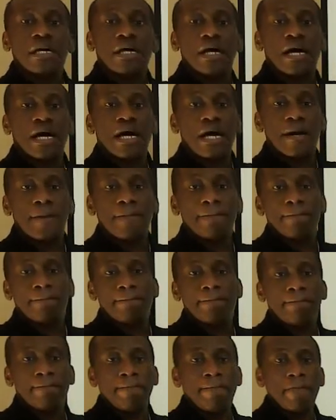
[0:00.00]

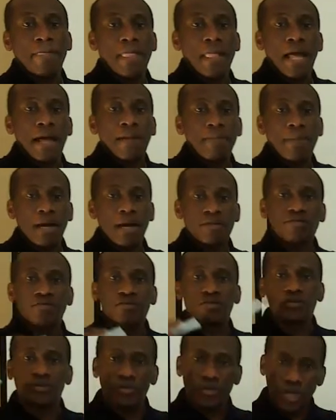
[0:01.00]
about
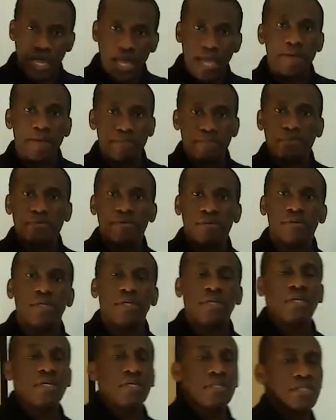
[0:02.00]
to help,
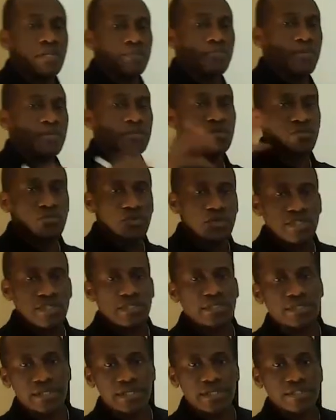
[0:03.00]
the person who
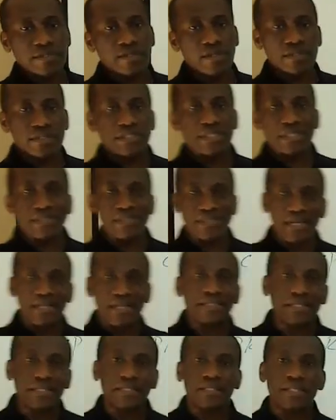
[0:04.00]
is
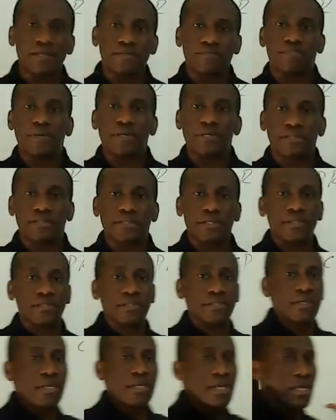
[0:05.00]
resuscitating the
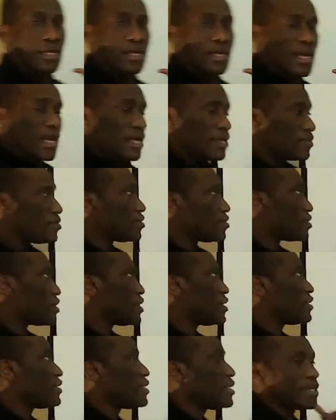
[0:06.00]
person, has
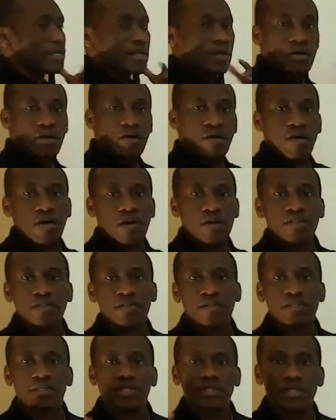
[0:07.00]
already
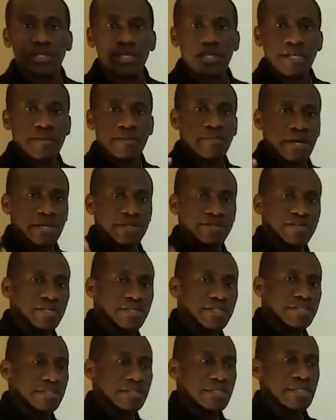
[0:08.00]
called the
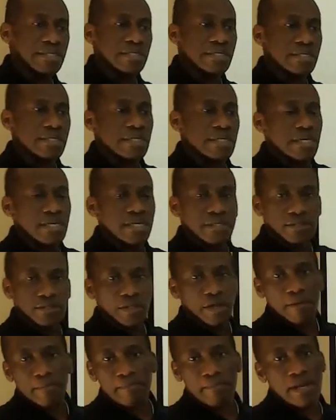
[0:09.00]
emergency
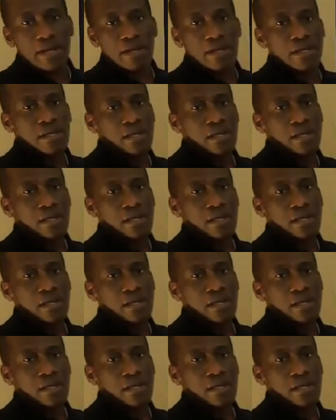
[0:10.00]
number,